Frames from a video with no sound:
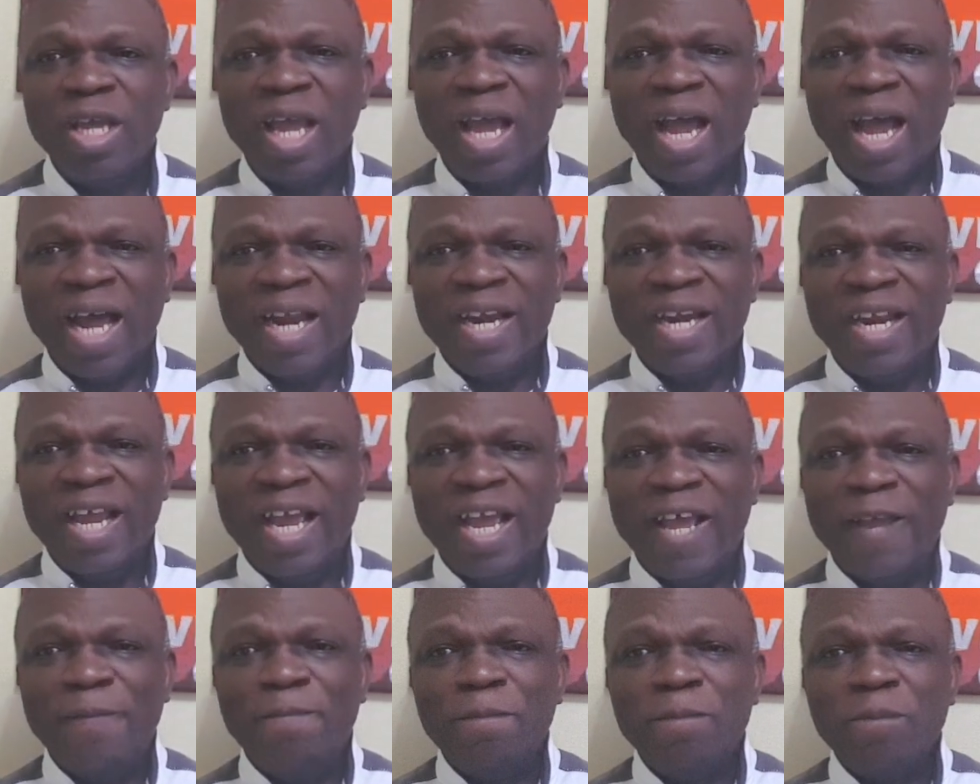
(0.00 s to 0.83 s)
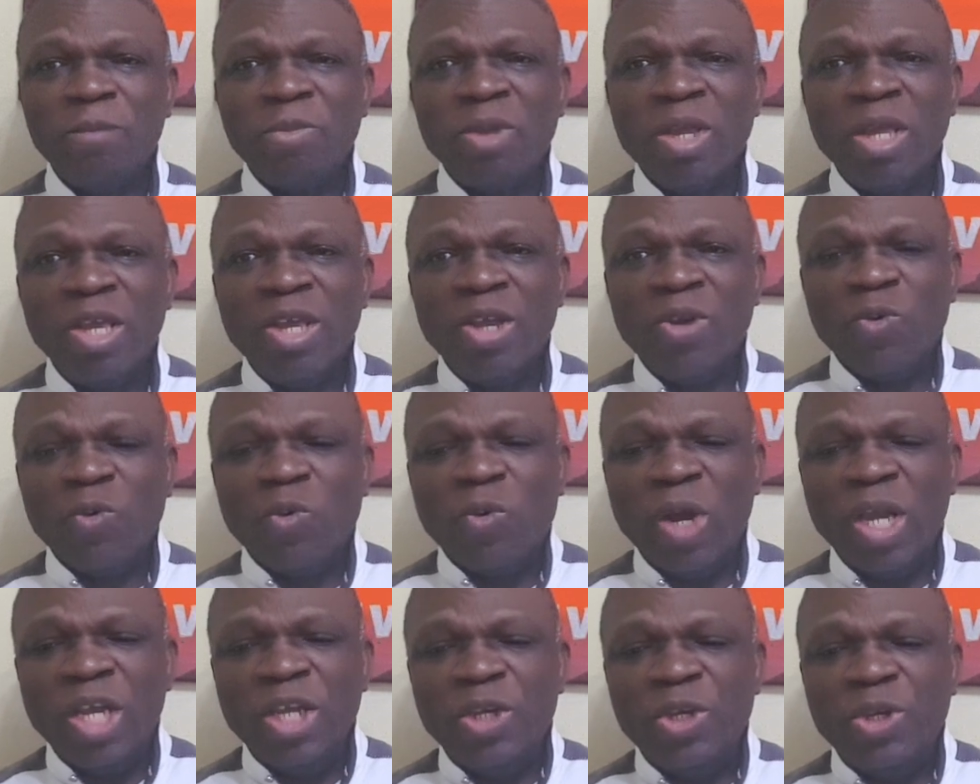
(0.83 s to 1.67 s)
And
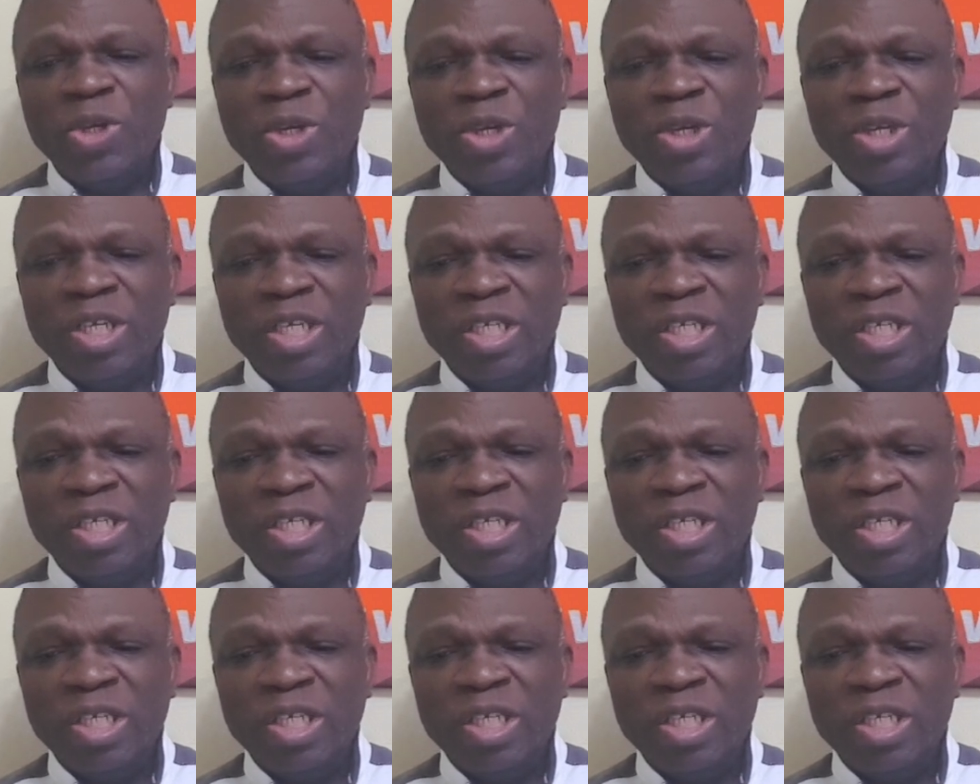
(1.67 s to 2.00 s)
when